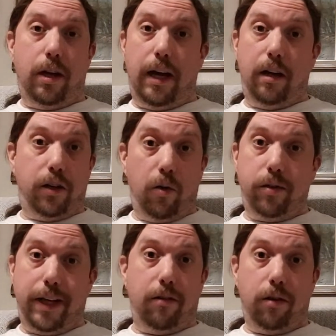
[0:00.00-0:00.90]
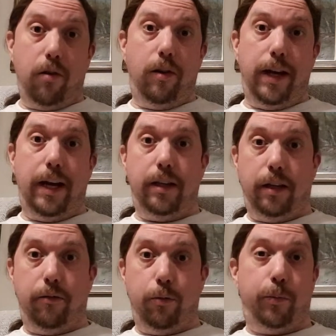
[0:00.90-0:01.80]
And I don't download
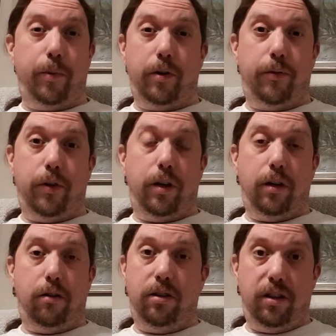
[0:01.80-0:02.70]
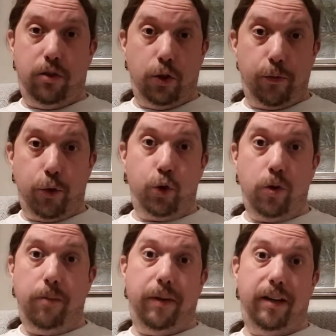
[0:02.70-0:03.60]
anything from Spotify because it's just for
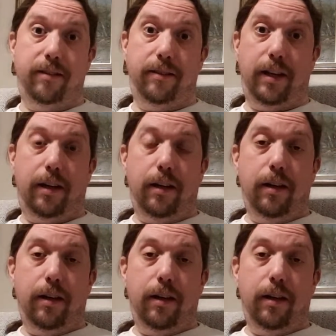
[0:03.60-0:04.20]
streaming, isn't it?